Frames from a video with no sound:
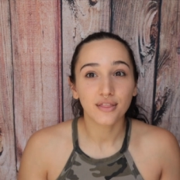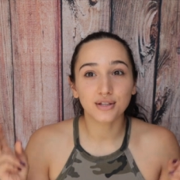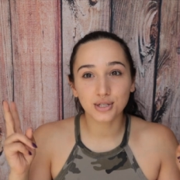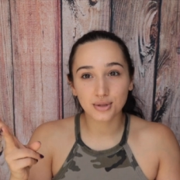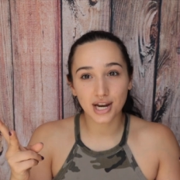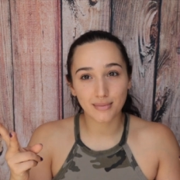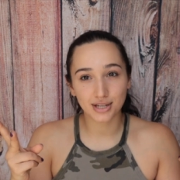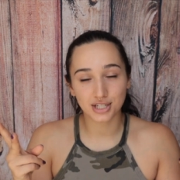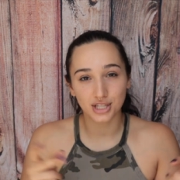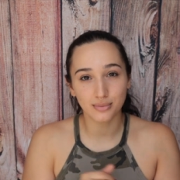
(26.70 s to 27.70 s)
The two that I
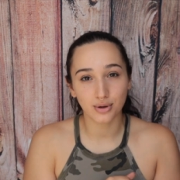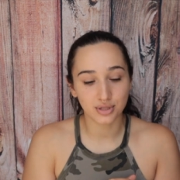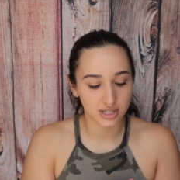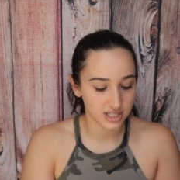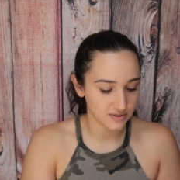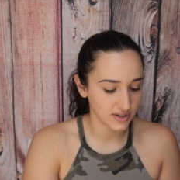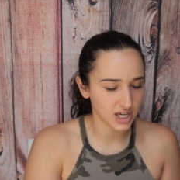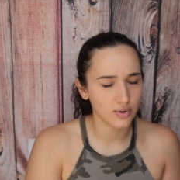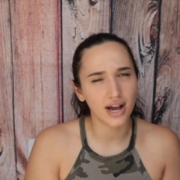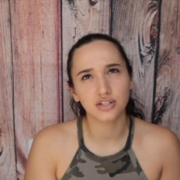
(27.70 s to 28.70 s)
mentioned the most in this
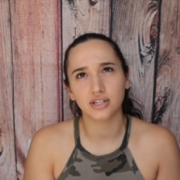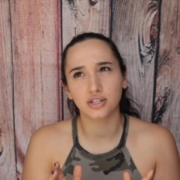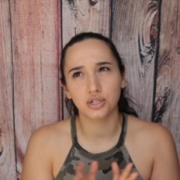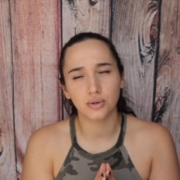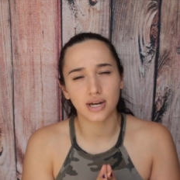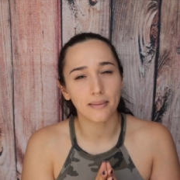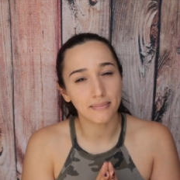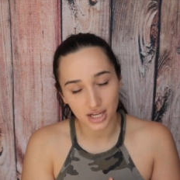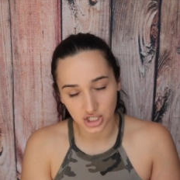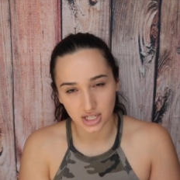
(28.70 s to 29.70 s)
video, actually the two that I
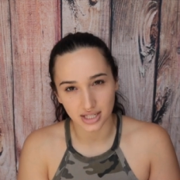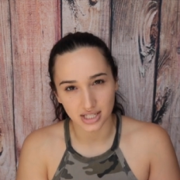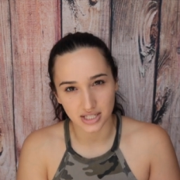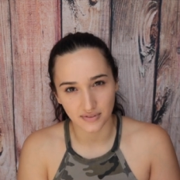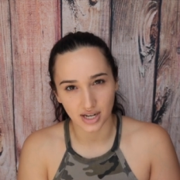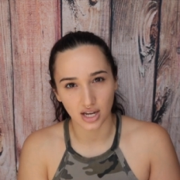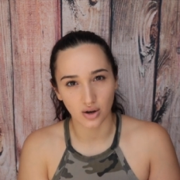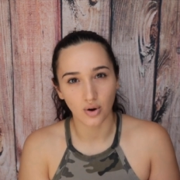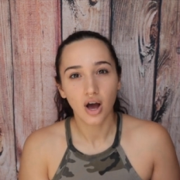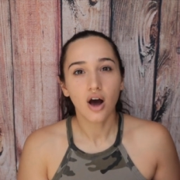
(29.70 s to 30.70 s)
mentioned in this
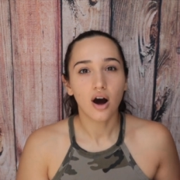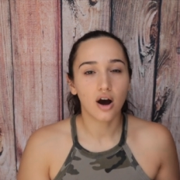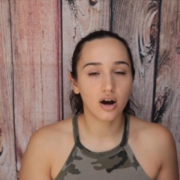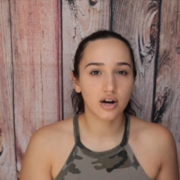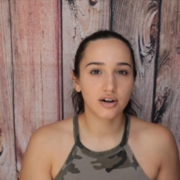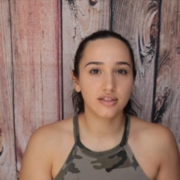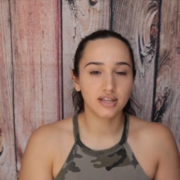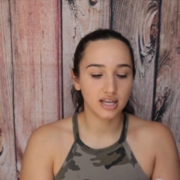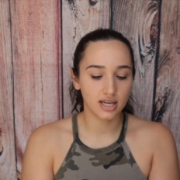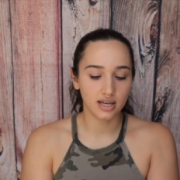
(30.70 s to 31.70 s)
video, are
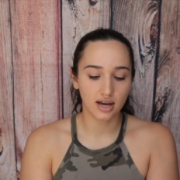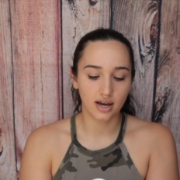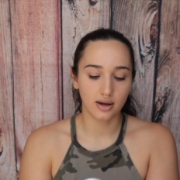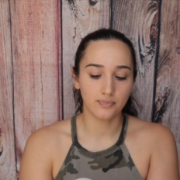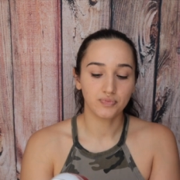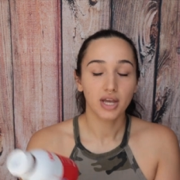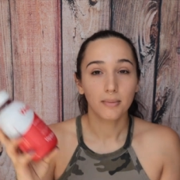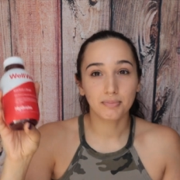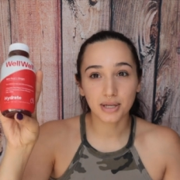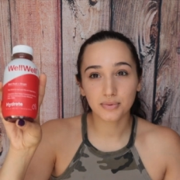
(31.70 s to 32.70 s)
the um,
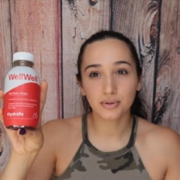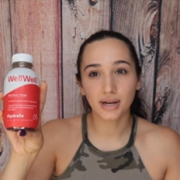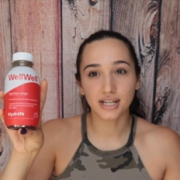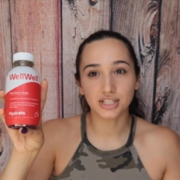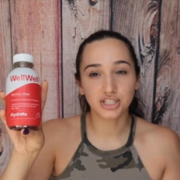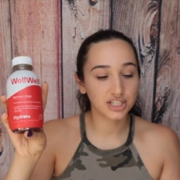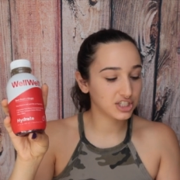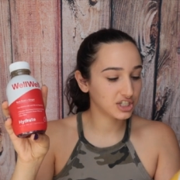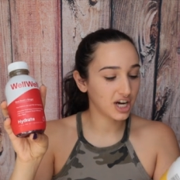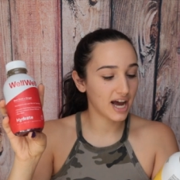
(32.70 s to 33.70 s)
beetroot and
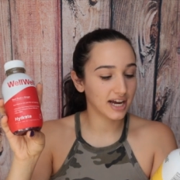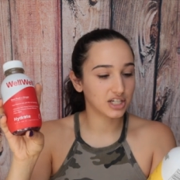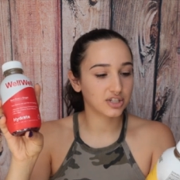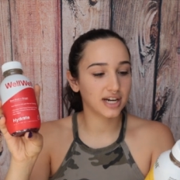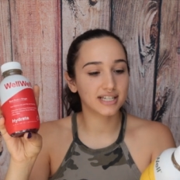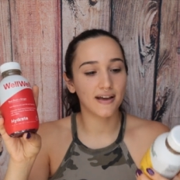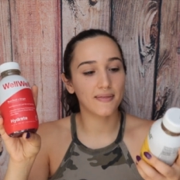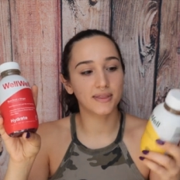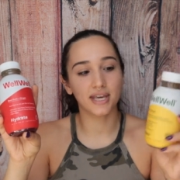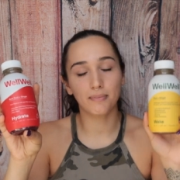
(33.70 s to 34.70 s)
ginger hydrate
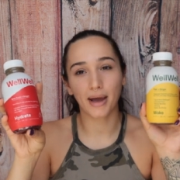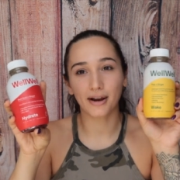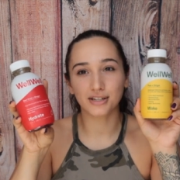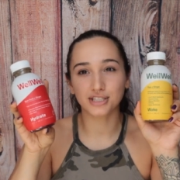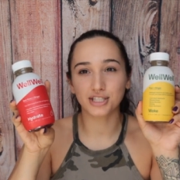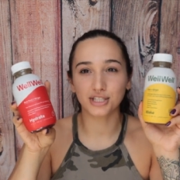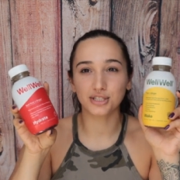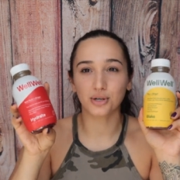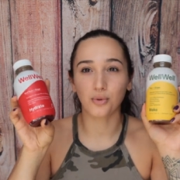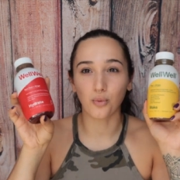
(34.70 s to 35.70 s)
and the pear and
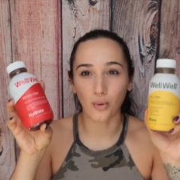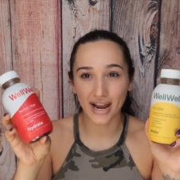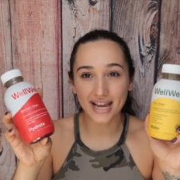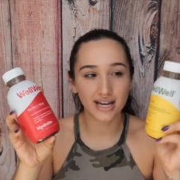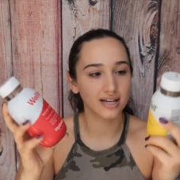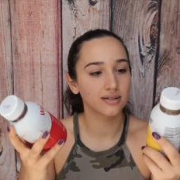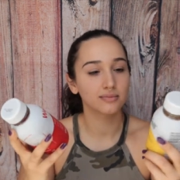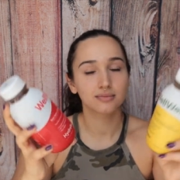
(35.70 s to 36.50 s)
ginger wake.